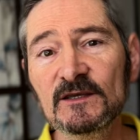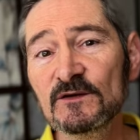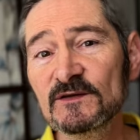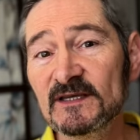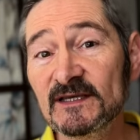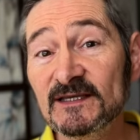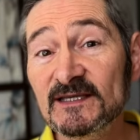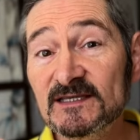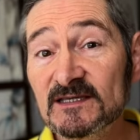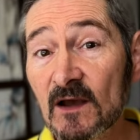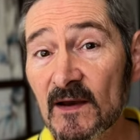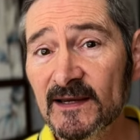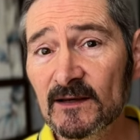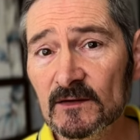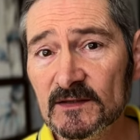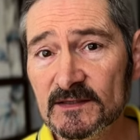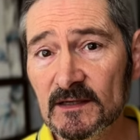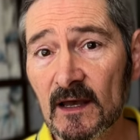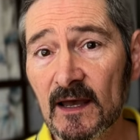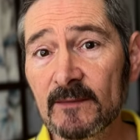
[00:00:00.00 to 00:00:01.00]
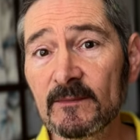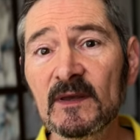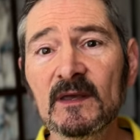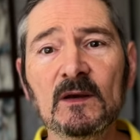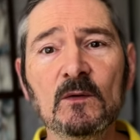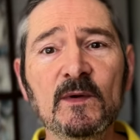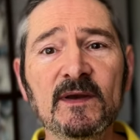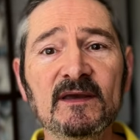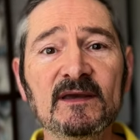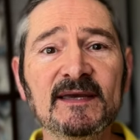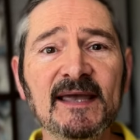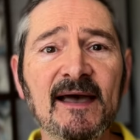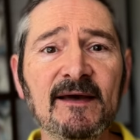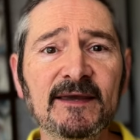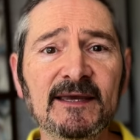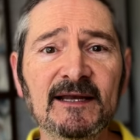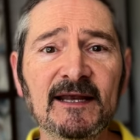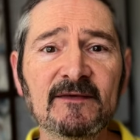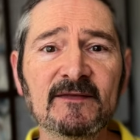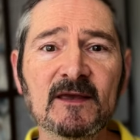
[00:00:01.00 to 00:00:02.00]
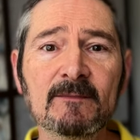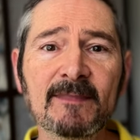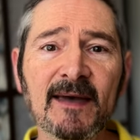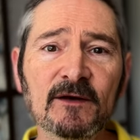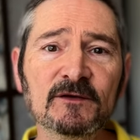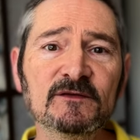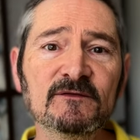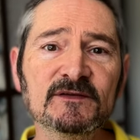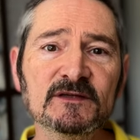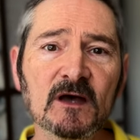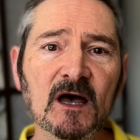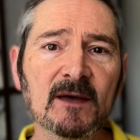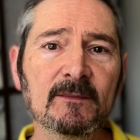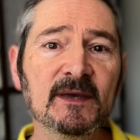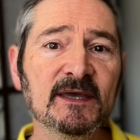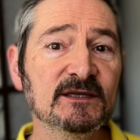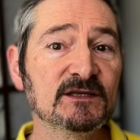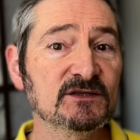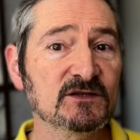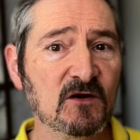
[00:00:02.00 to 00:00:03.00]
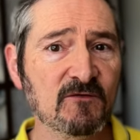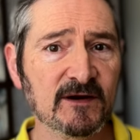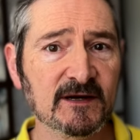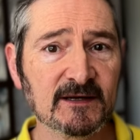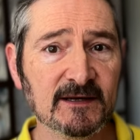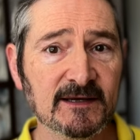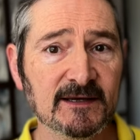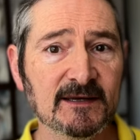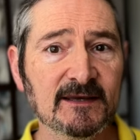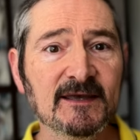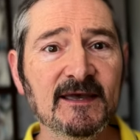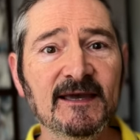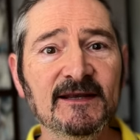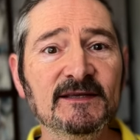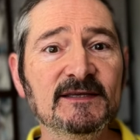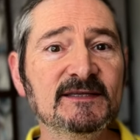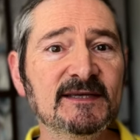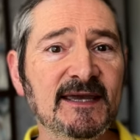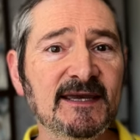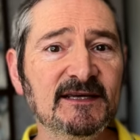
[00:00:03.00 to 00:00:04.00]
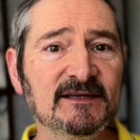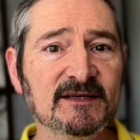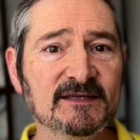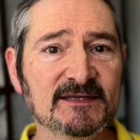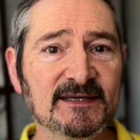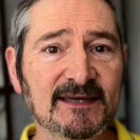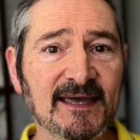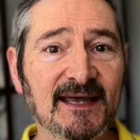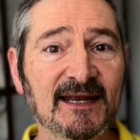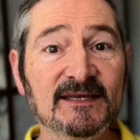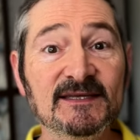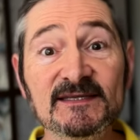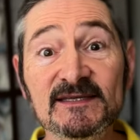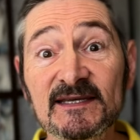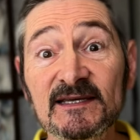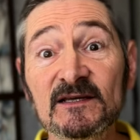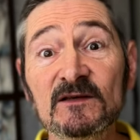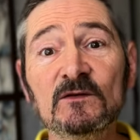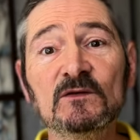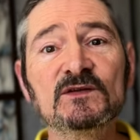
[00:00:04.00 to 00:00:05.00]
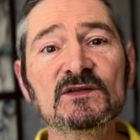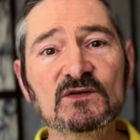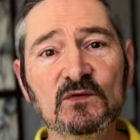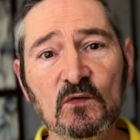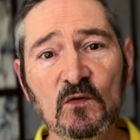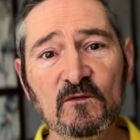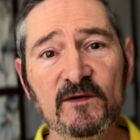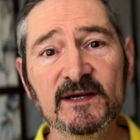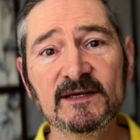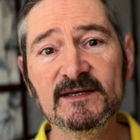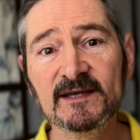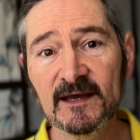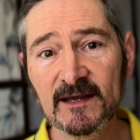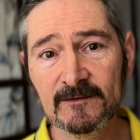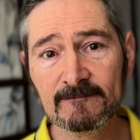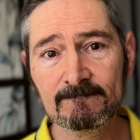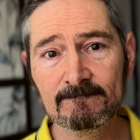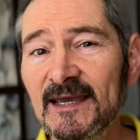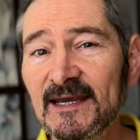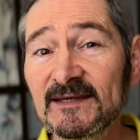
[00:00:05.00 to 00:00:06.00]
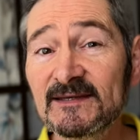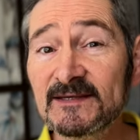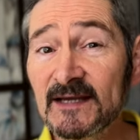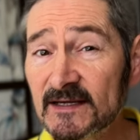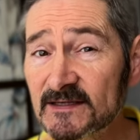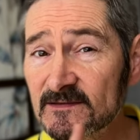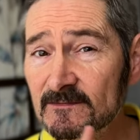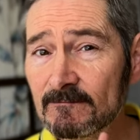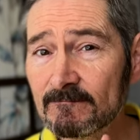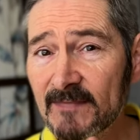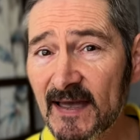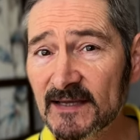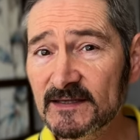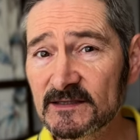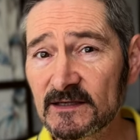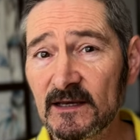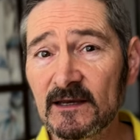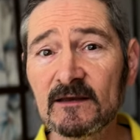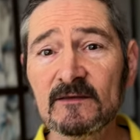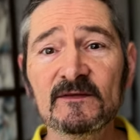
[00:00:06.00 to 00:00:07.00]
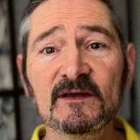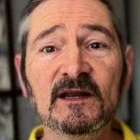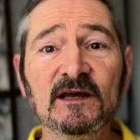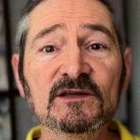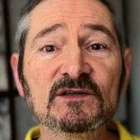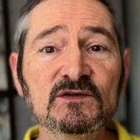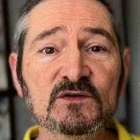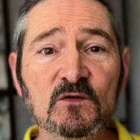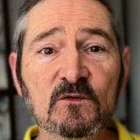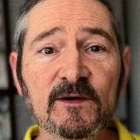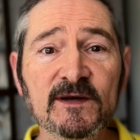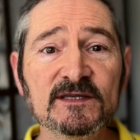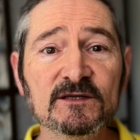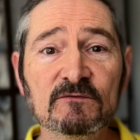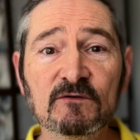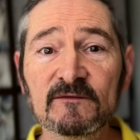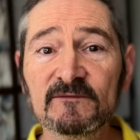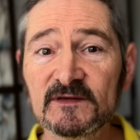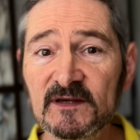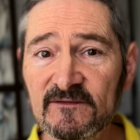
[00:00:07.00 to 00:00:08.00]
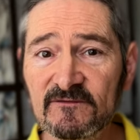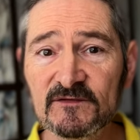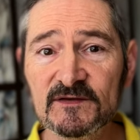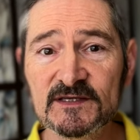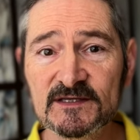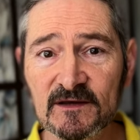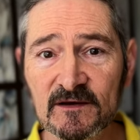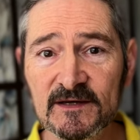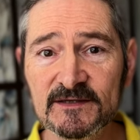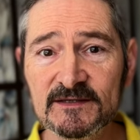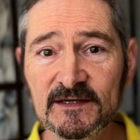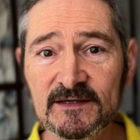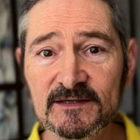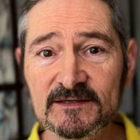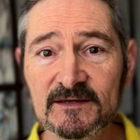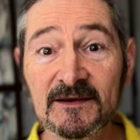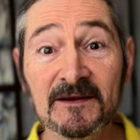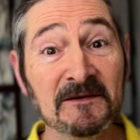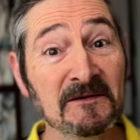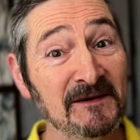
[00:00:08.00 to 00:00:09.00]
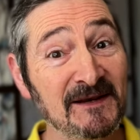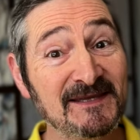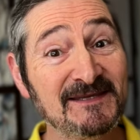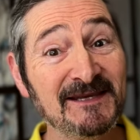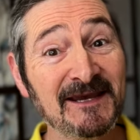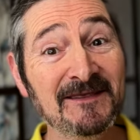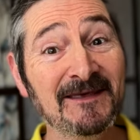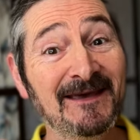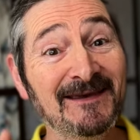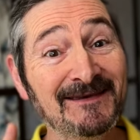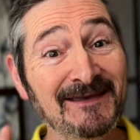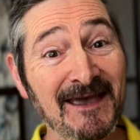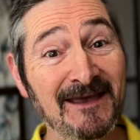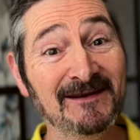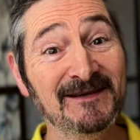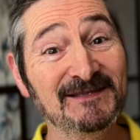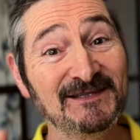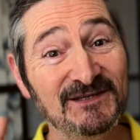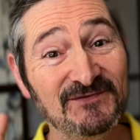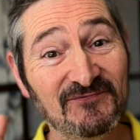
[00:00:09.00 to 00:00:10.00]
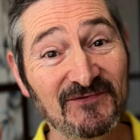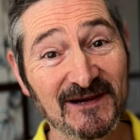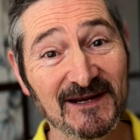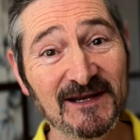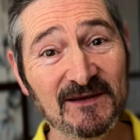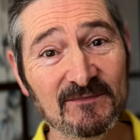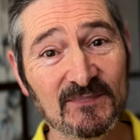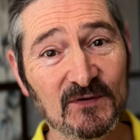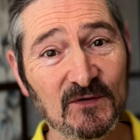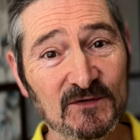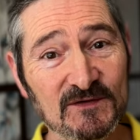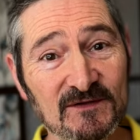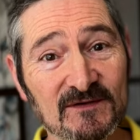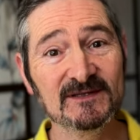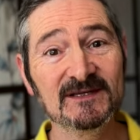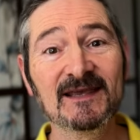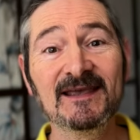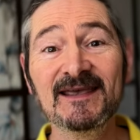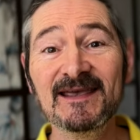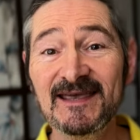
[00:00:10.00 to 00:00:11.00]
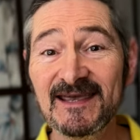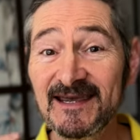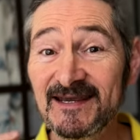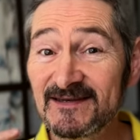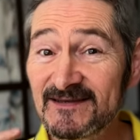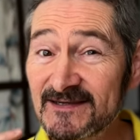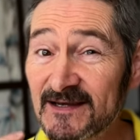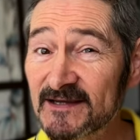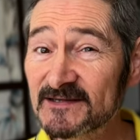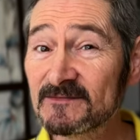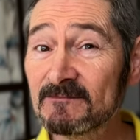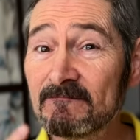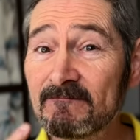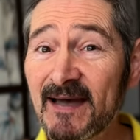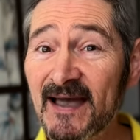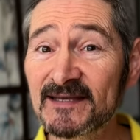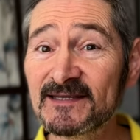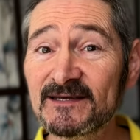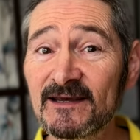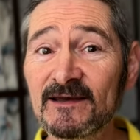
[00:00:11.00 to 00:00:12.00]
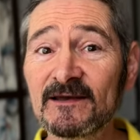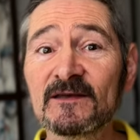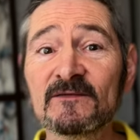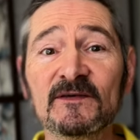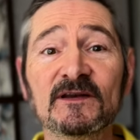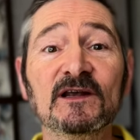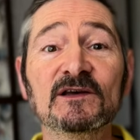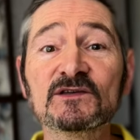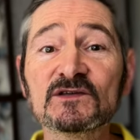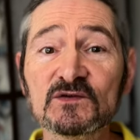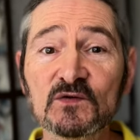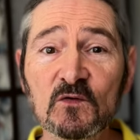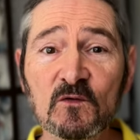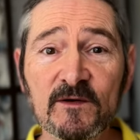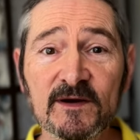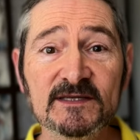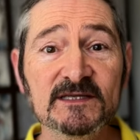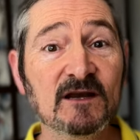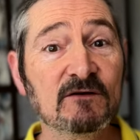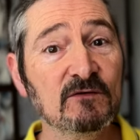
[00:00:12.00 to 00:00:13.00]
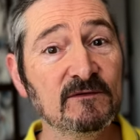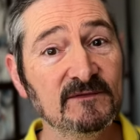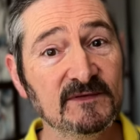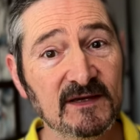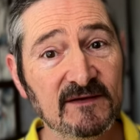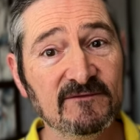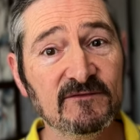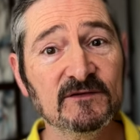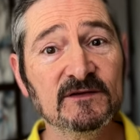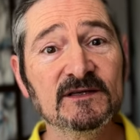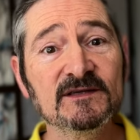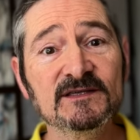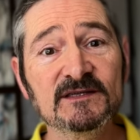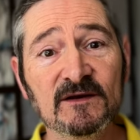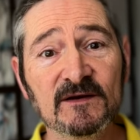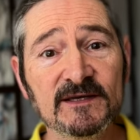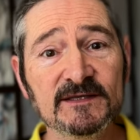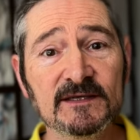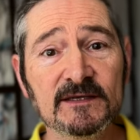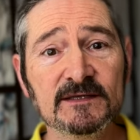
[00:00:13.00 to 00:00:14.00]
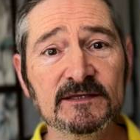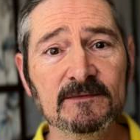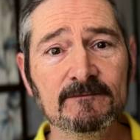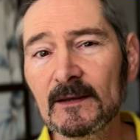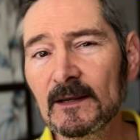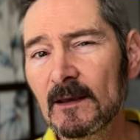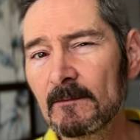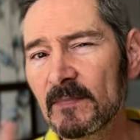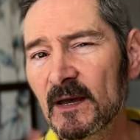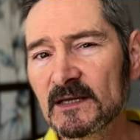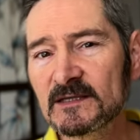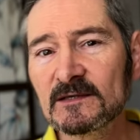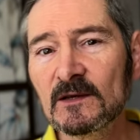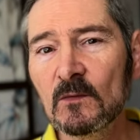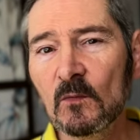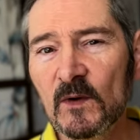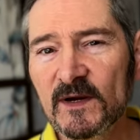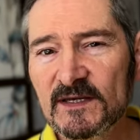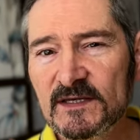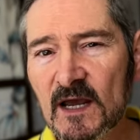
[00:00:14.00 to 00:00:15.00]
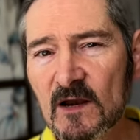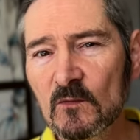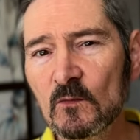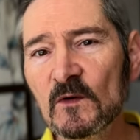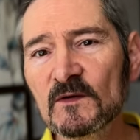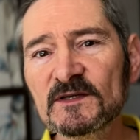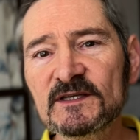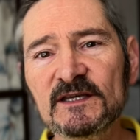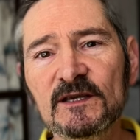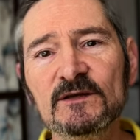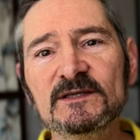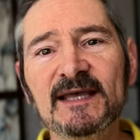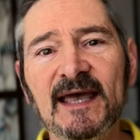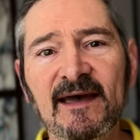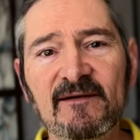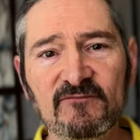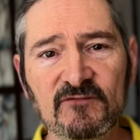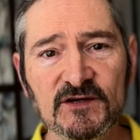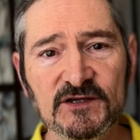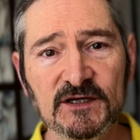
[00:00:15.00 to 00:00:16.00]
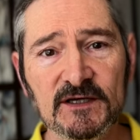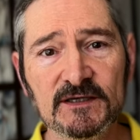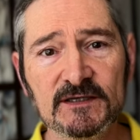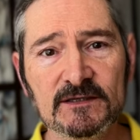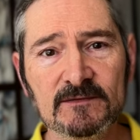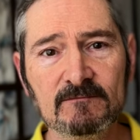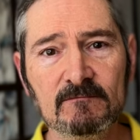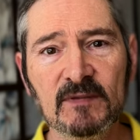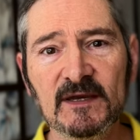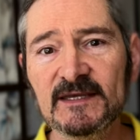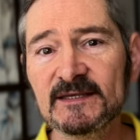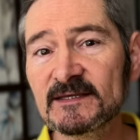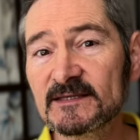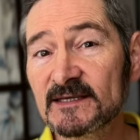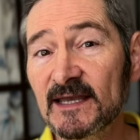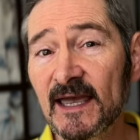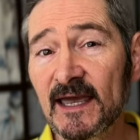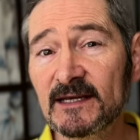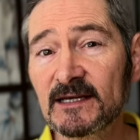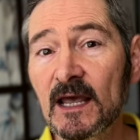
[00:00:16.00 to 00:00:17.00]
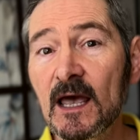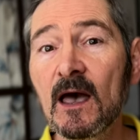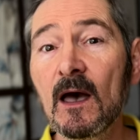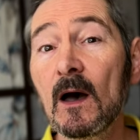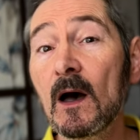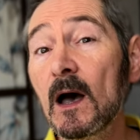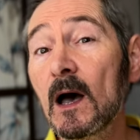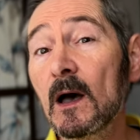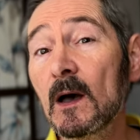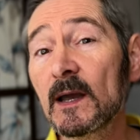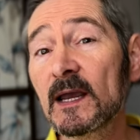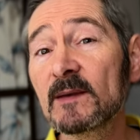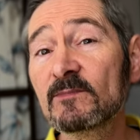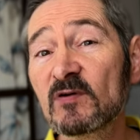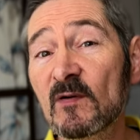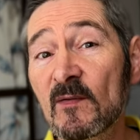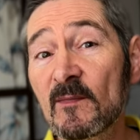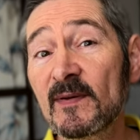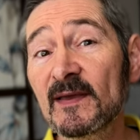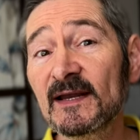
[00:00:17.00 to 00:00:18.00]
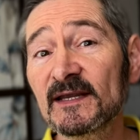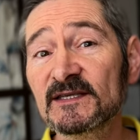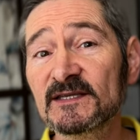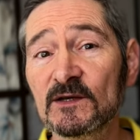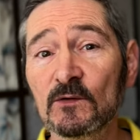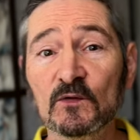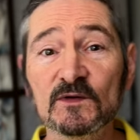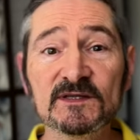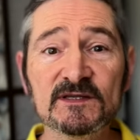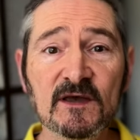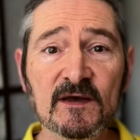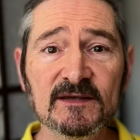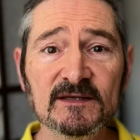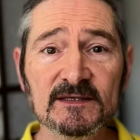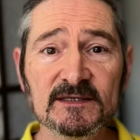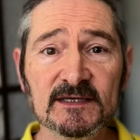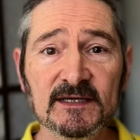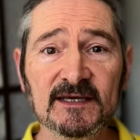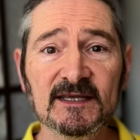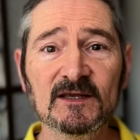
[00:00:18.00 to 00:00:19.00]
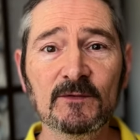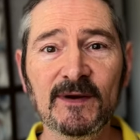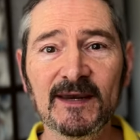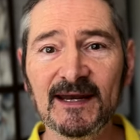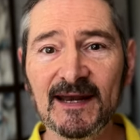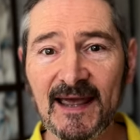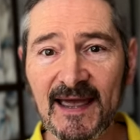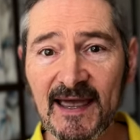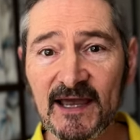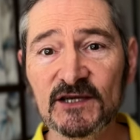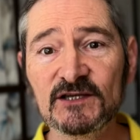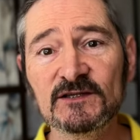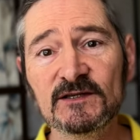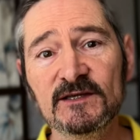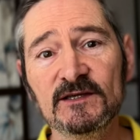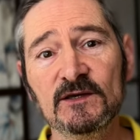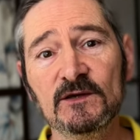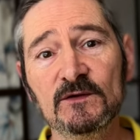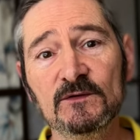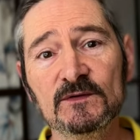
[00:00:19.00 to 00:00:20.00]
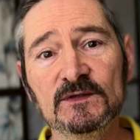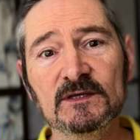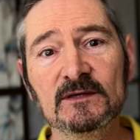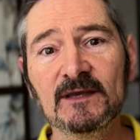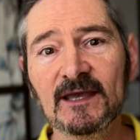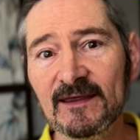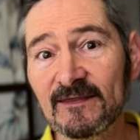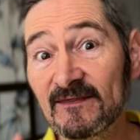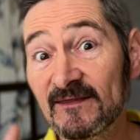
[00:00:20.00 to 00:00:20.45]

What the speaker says: Using cycle time, we can calculate the amount of time historically it has taken us to get a single story done. It doesn't matter that our stories are of different sizes. I'm going to say that again because it's really important. It doesn't matter that our stories are of different sizes. But we don't want to use averages, but instead a high probability or certainty that we can actually use, and